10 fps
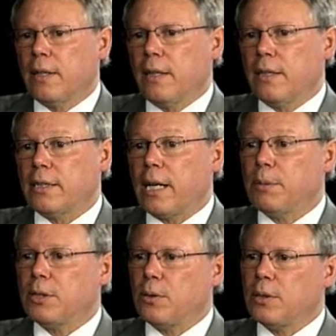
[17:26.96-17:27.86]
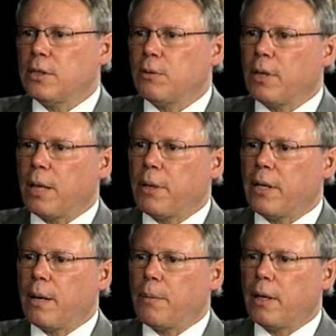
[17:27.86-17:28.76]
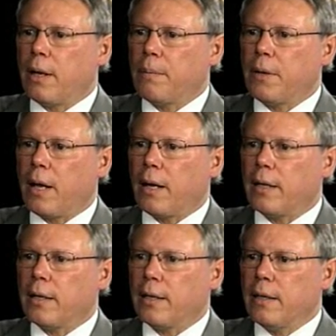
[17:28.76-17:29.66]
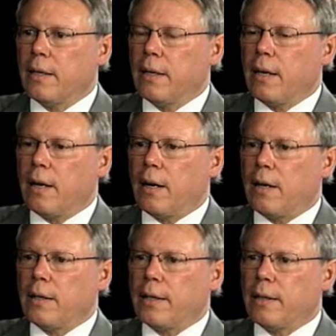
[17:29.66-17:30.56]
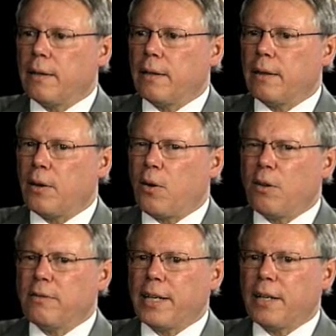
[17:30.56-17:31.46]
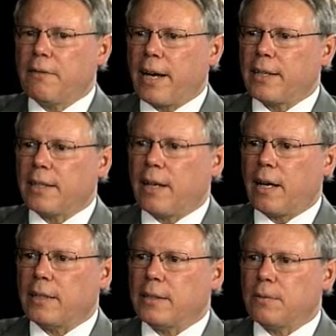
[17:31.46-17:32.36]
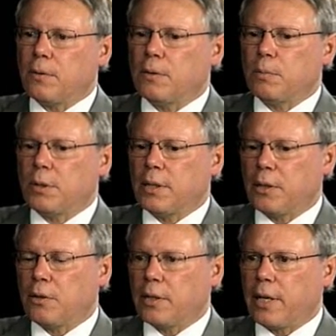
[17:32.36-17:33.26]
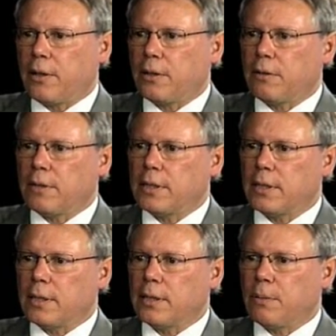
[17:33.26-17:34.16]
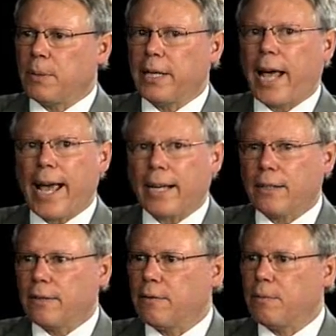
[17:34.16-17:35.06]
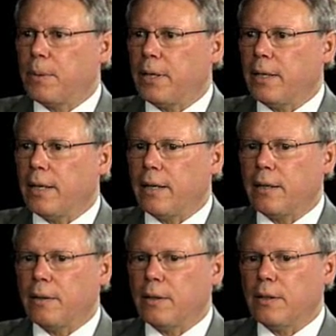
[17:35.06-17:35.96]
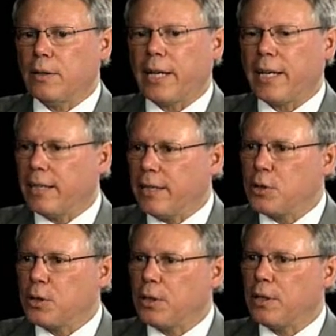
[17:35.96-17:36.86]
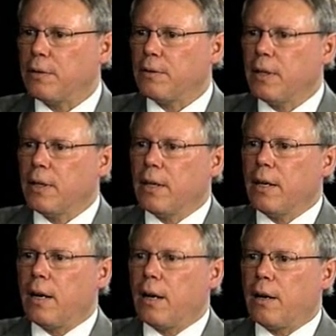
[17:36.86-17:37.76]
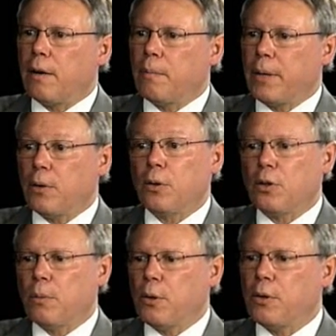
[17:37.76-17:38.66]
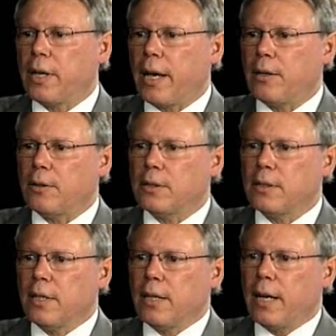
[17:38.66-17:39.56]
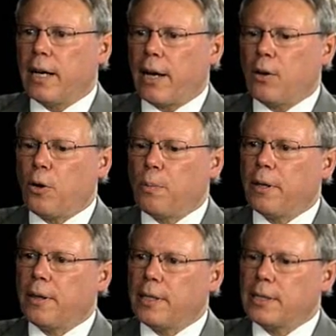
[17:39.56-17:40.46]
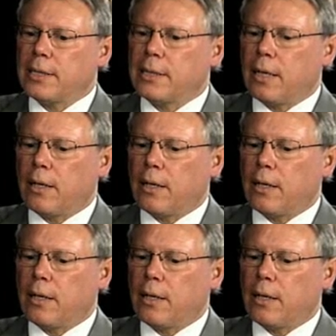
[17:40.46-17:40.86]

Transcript: the same students, when they become alumni, they're already recognized for particular characteristics of being active, taking initiative, being good communicators. And I hope that this